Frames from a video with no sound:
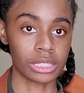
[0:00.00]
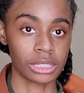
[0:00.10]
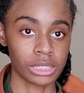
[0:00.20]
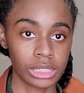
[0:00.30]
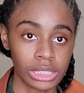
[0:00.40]

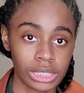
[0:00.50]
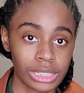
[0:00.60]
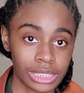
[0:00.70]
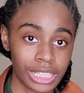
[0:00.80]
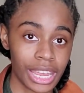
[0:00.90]
So this is
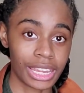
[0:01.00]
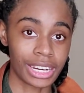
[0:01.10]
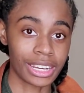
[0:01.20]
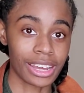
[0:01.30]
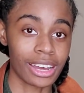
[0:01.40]
the jacket
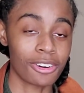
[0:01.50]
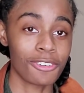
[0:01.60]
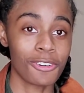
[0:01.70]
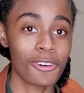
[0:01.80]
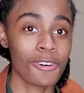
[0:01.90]
I got.
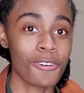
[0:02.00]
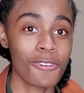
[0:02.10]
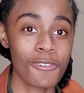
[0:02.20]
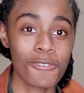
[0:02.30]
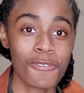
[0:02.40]

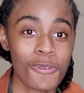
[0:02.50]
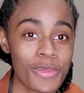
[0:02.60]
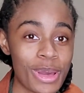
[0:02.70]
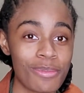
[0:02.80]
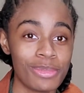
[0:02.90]
Oh,
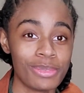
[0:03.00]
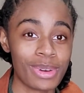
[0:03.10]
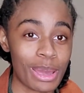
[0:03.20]
baby.